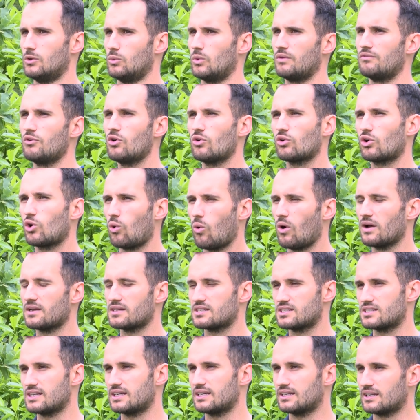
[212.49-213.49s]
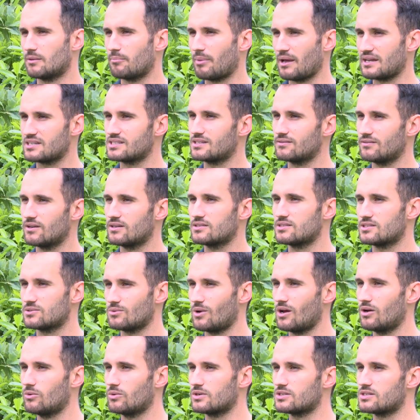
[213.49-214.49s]
not quite seen the best of us as
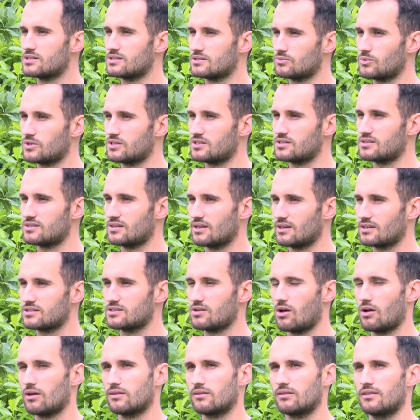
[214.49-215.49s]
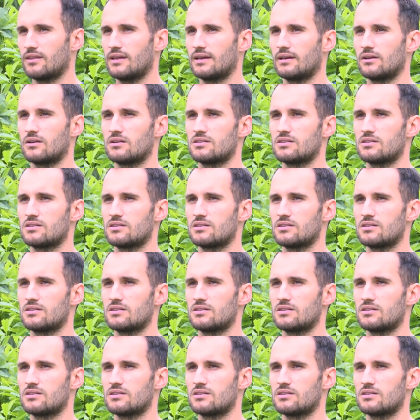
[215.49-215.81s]
well, which is the exciting thing.